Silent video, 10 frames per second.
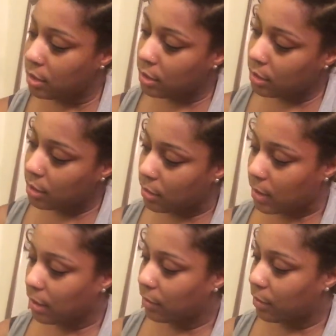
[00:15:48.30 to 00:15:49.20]
So
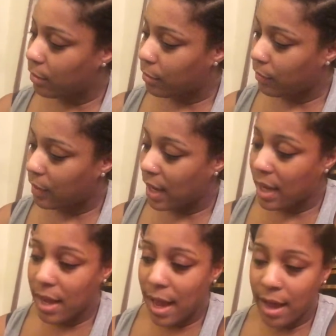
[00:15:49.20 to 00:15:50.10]
I don't know if
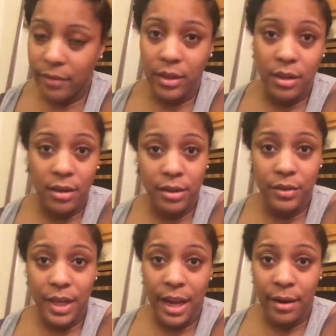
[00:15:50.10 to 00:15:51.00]
they have a
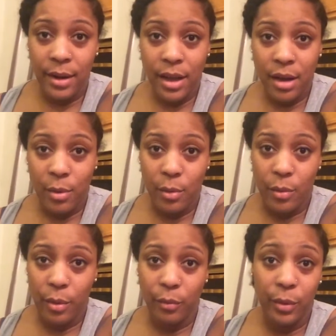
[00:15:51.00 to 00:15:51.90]
laundry area
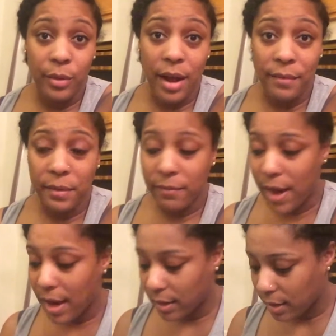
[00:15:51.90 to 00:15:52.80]
or if we will have to
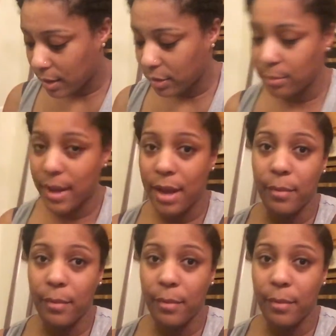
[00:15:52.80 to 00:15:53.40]
find a laundry mat.